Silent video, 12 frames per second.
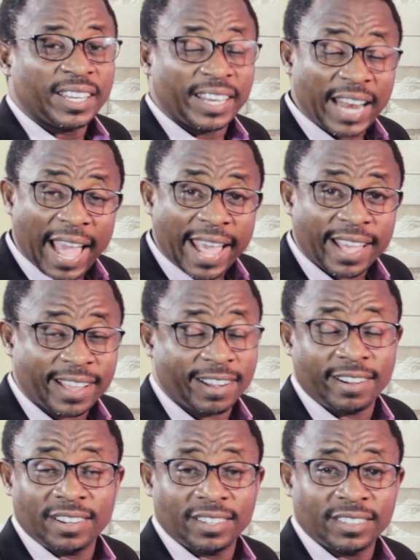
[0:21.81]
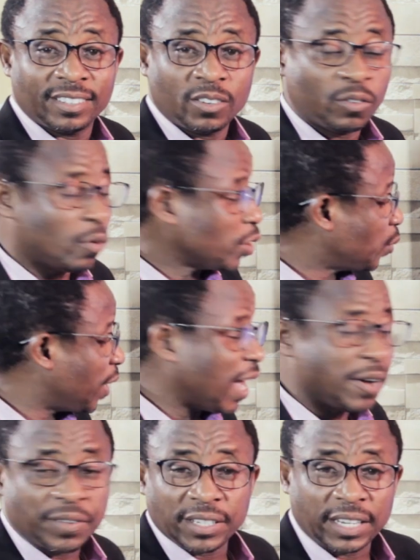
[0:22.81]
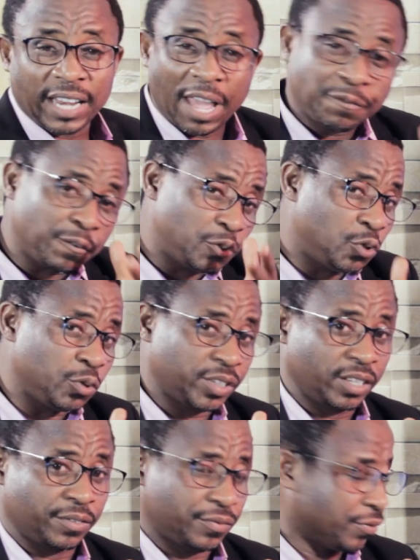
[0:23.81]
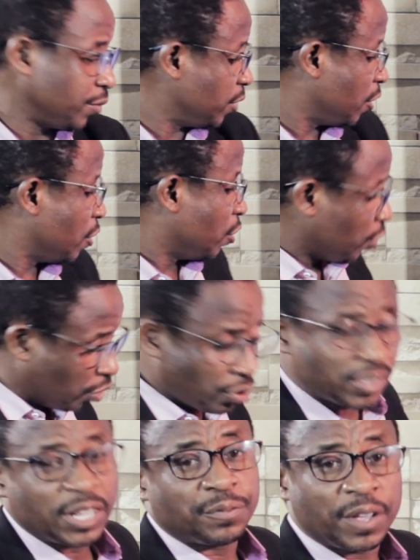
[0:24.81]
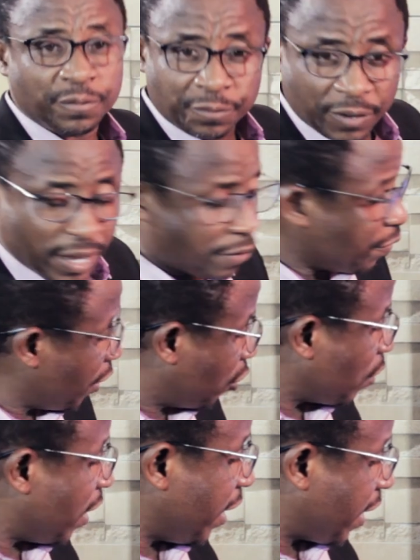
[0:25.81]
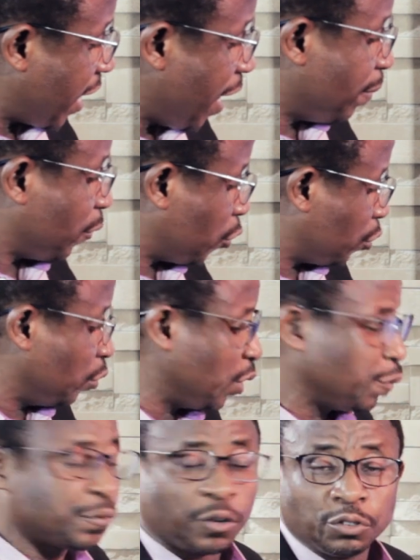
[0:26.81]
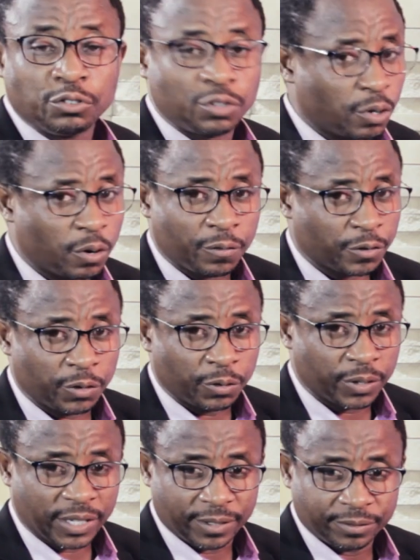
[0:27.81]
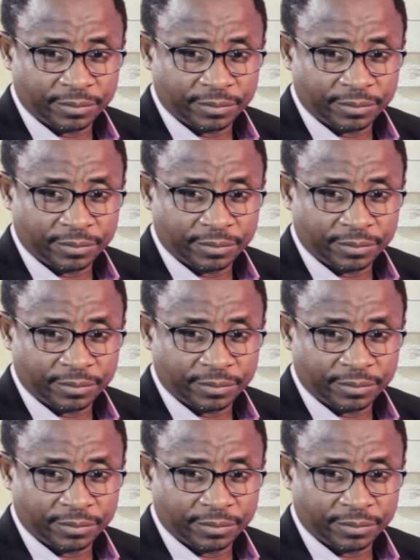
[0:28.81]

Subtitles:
Like what we have in the life of Joseph. Joseph eventually came through the front door of glory.